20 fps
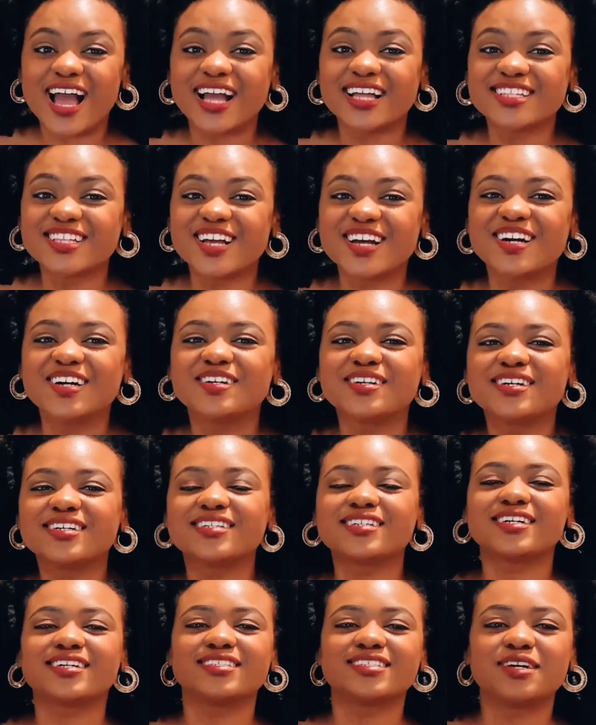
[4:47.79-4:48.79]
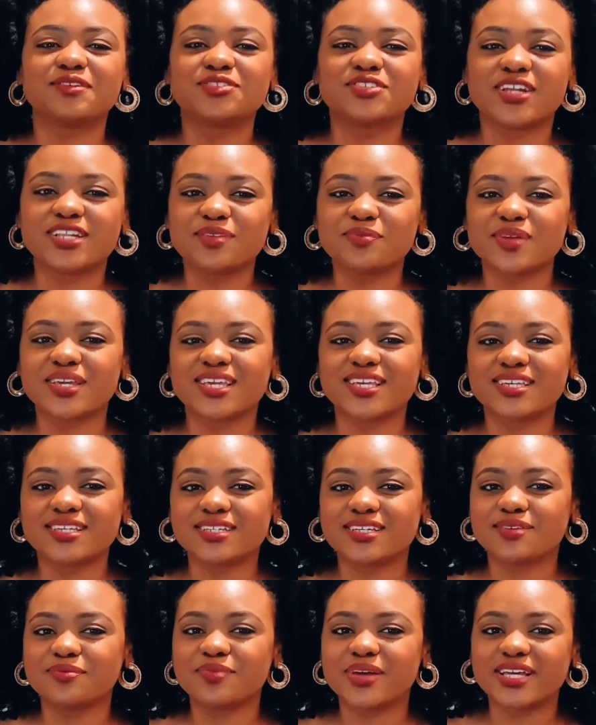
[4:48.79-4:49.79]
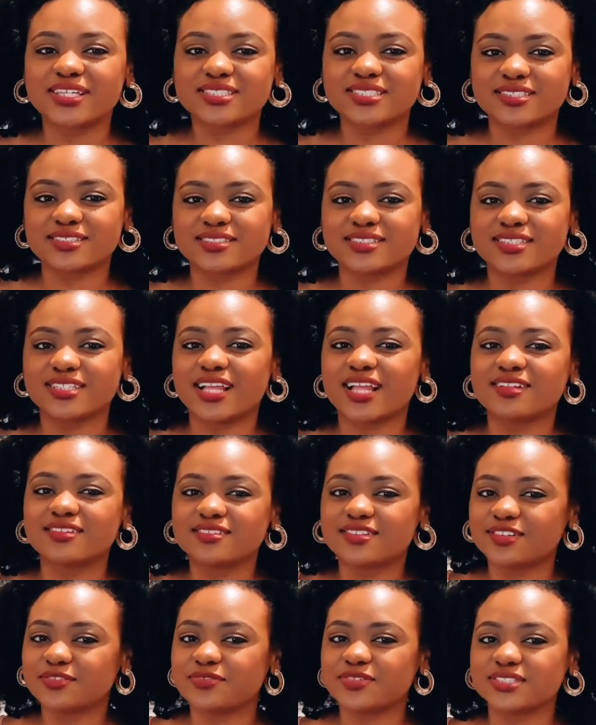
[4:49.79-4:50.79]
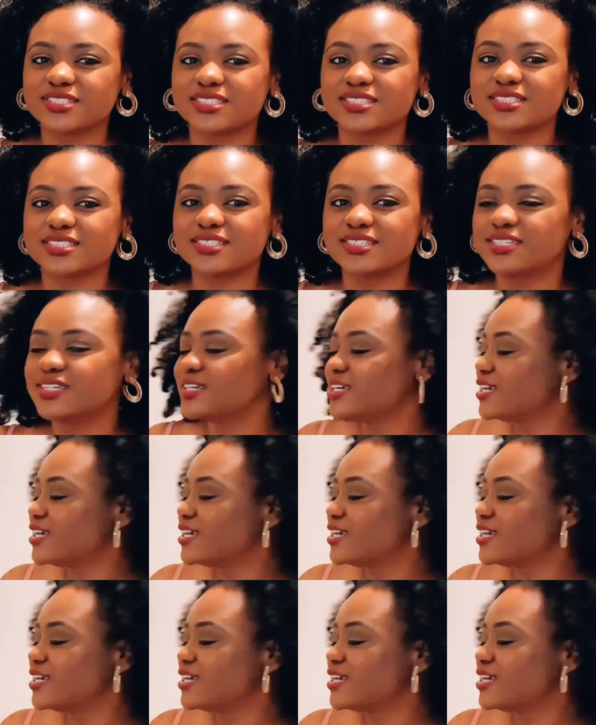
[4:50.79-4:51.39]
I know, because I was trying to make it masculine. I don't know if it's